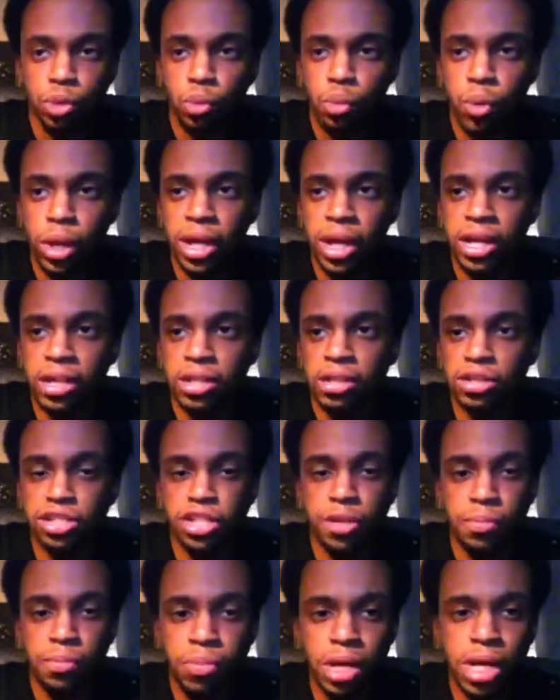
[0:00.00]
when,
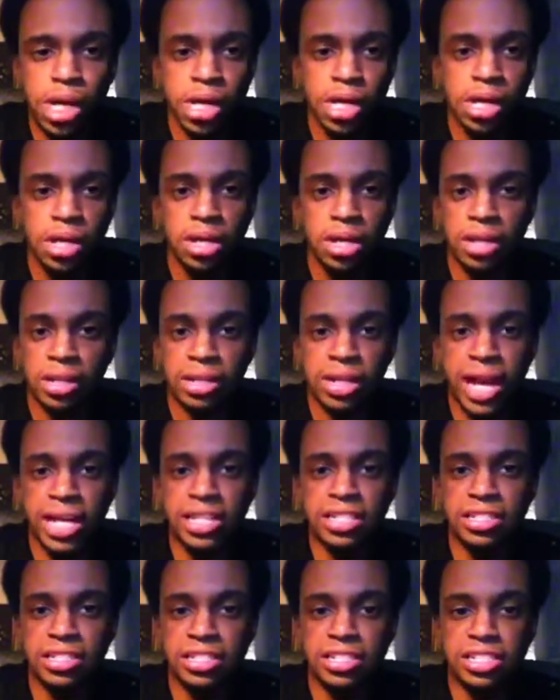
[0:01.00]
to me,
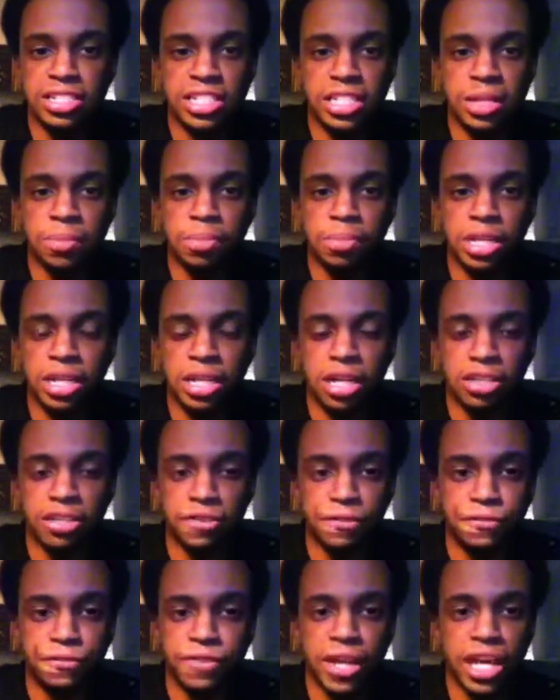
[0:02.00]
that's simply a
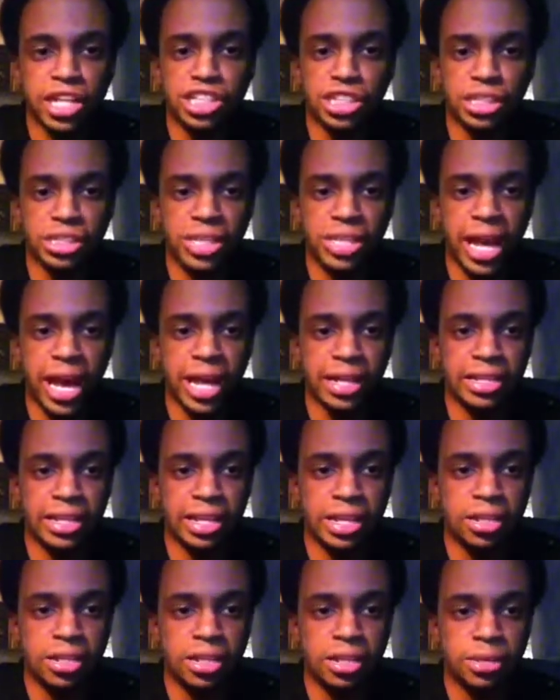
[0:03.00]
deflection
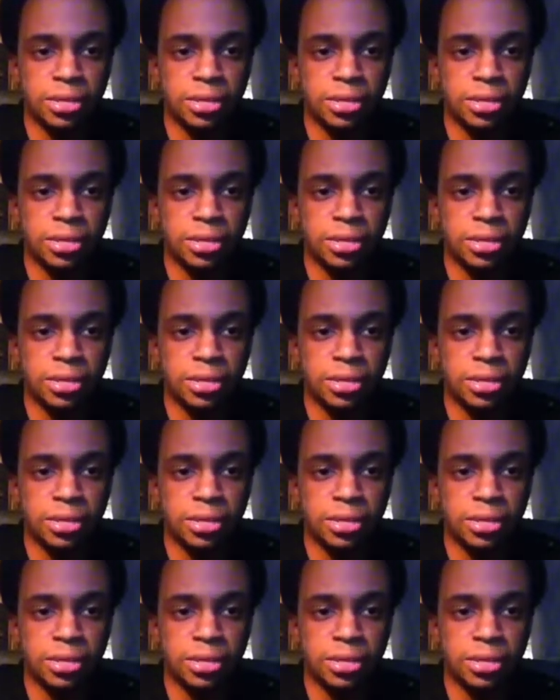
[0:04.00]
tactic